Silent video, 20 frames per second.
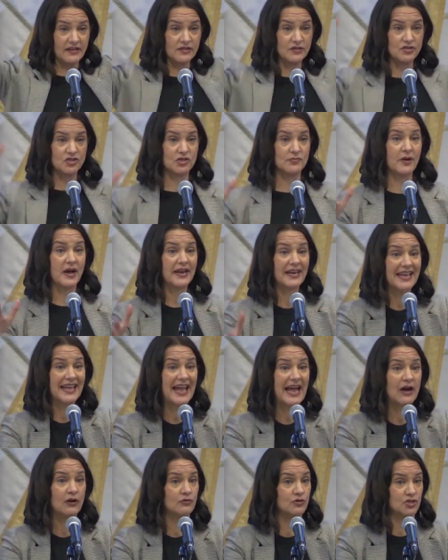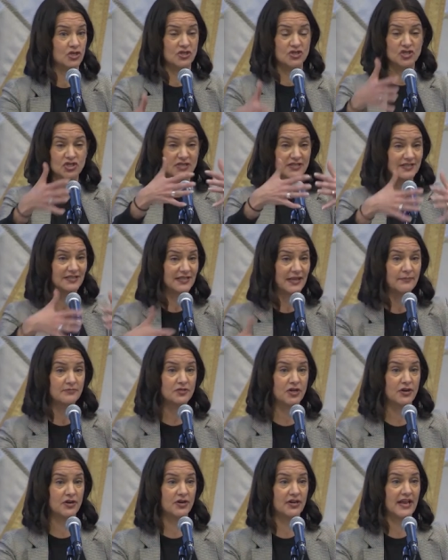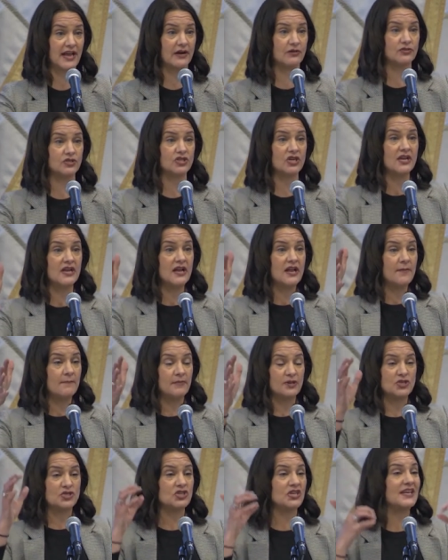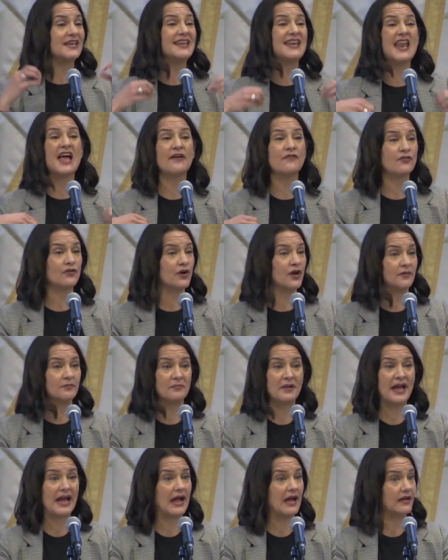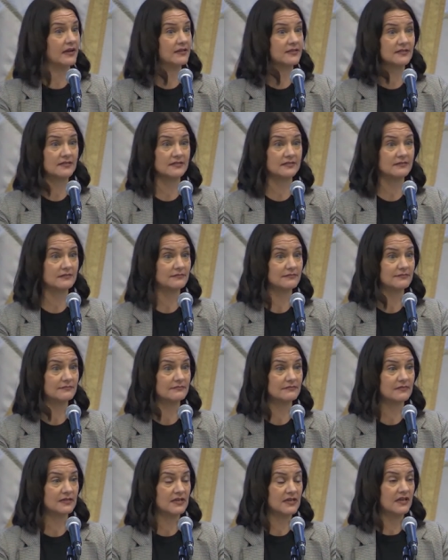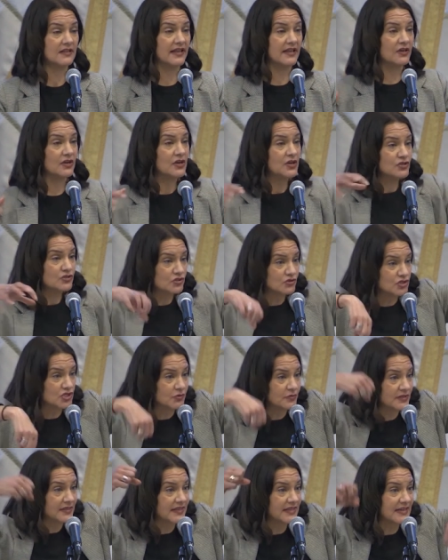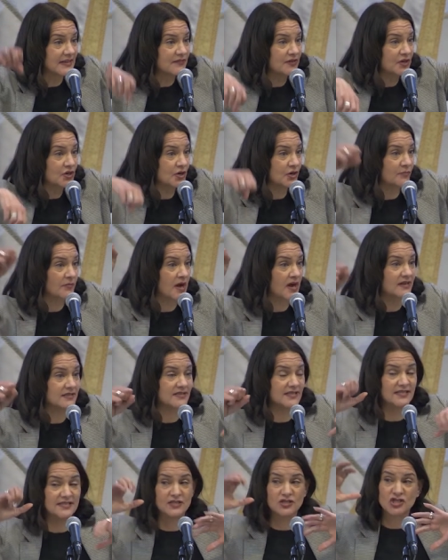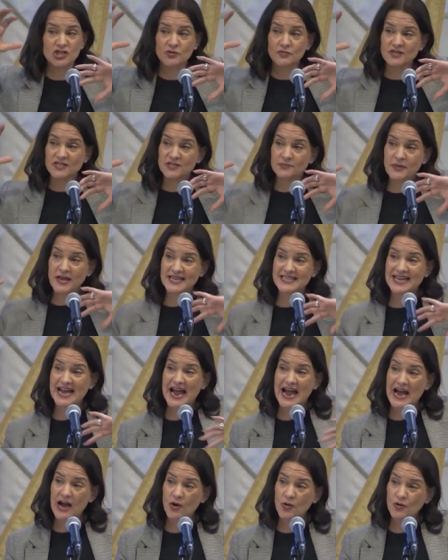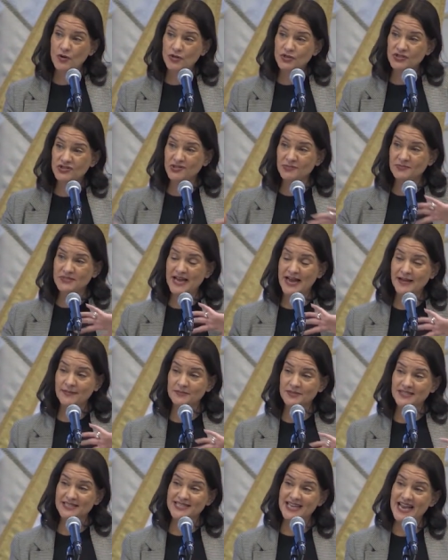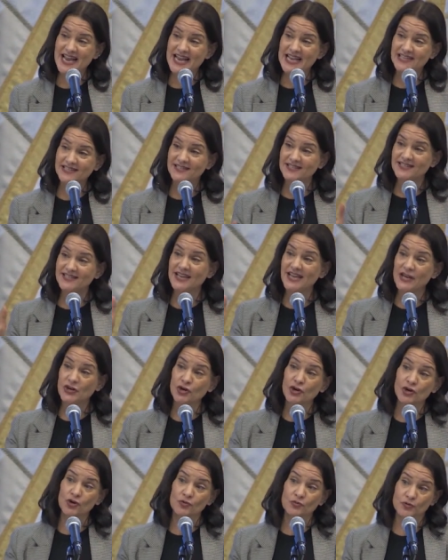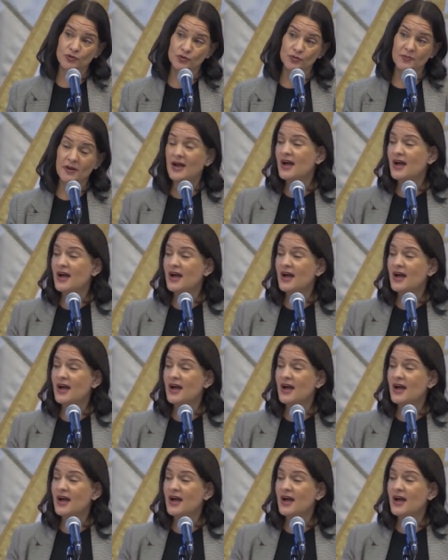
She bought a couch and she slept on her couch, but she never unpacked. Like, so she would live in her boxes and she would spend hours, sometimes days, in her room.